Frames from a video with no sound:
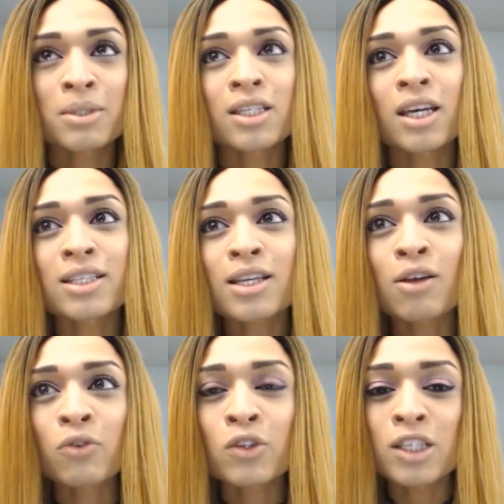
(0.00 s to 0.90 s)
It's
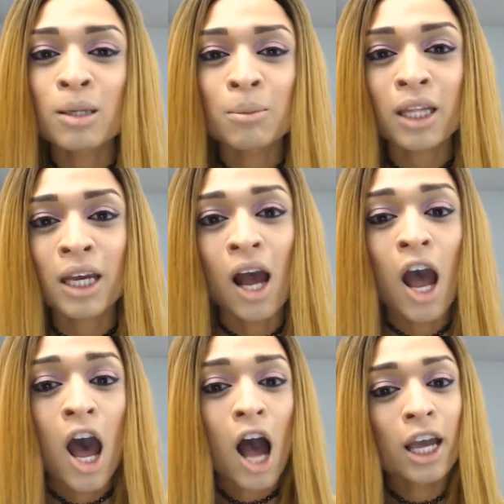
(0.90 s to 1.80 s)
helpful to emulate,
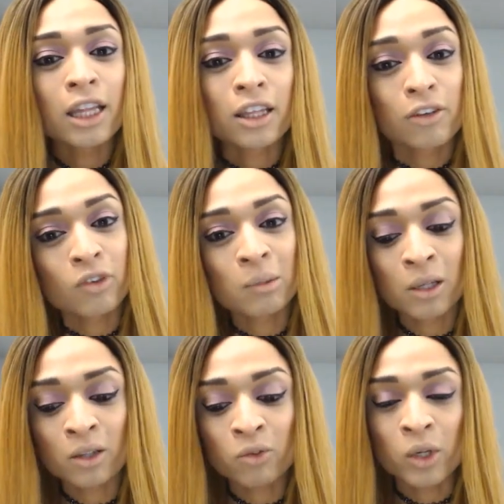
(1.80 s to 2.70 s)
again, like
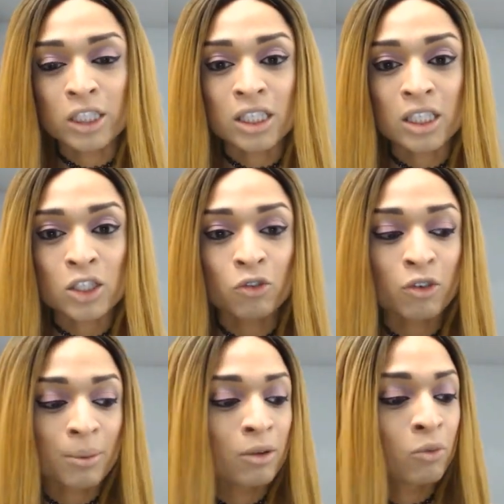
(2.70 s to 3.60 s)
female voices or
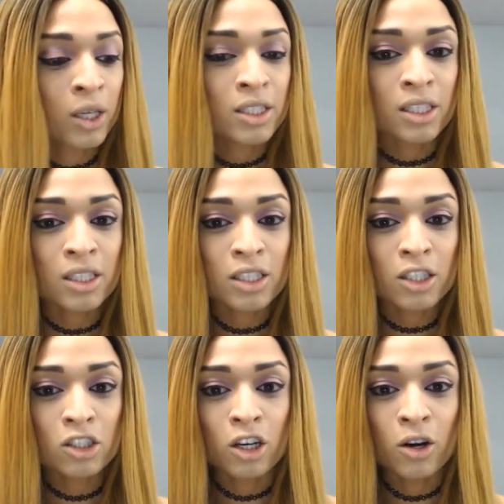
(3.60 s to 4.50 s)
feminine voices.
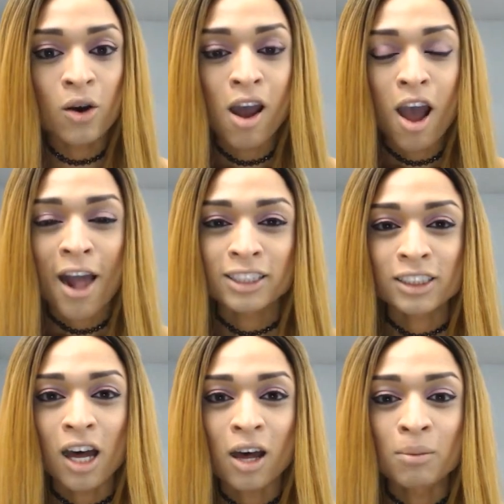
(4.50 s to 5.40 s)
So
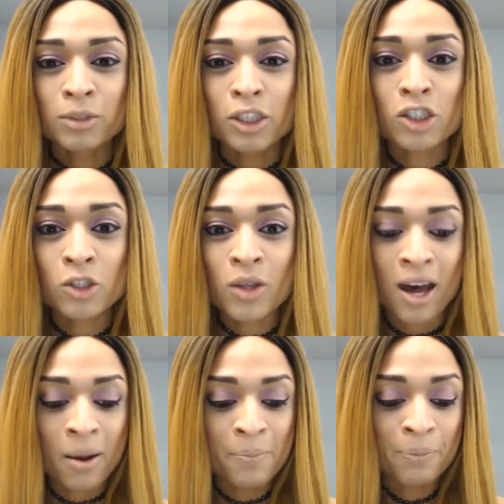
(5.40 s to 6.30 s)
just do
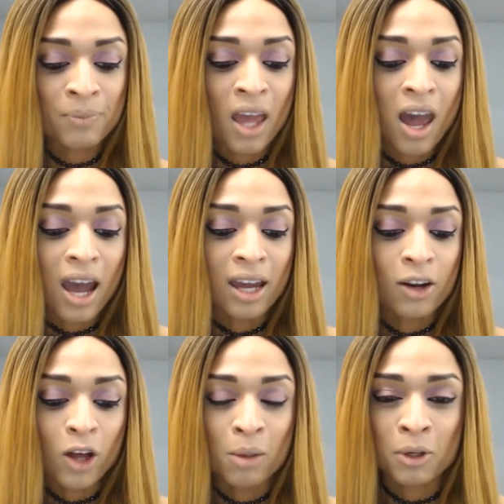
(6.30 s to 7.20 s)
that, and it'll
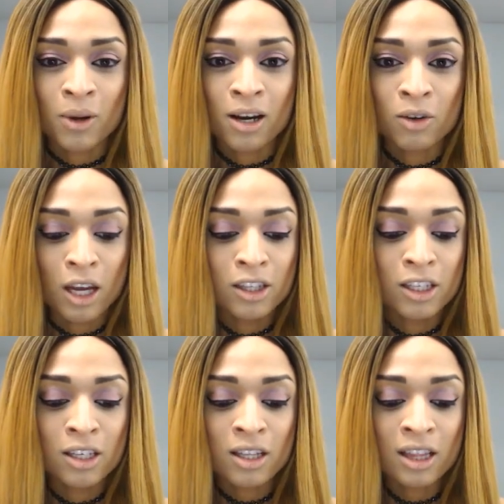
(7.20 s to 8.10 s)
help you out. And then
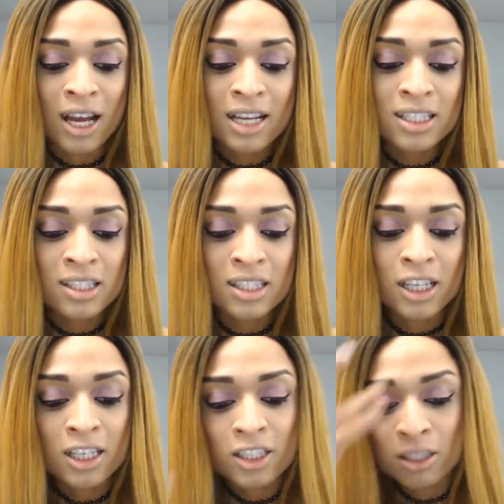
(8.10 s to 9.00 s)
the last
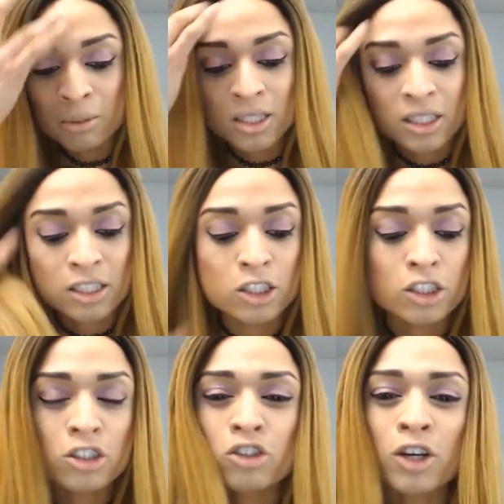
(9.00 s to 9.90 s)
suggestion, number 6, is just
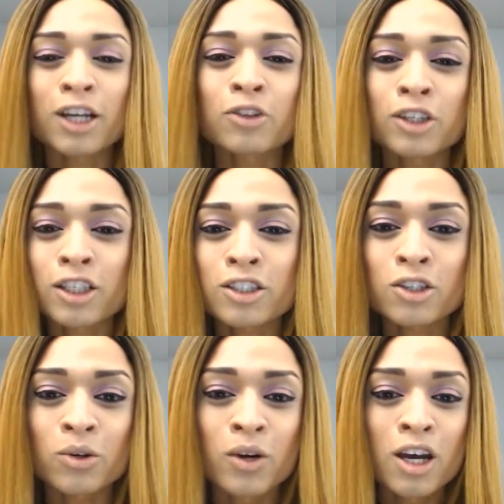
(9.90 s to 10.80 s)
to try new things.
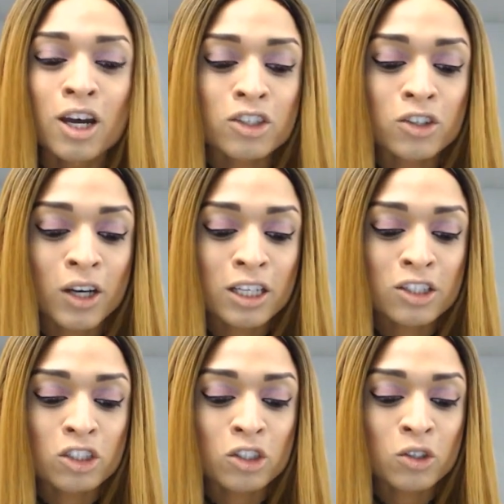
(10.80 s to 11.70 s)
So try
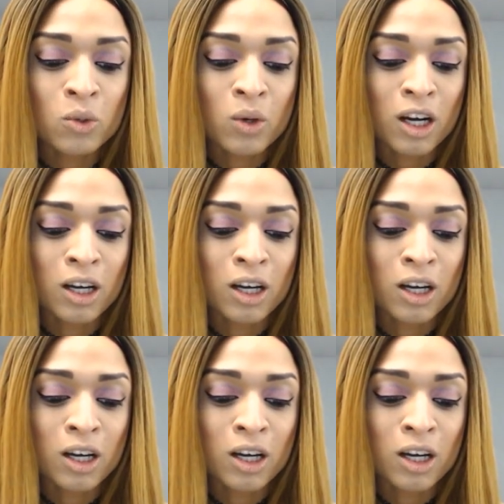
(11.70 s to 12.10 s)
to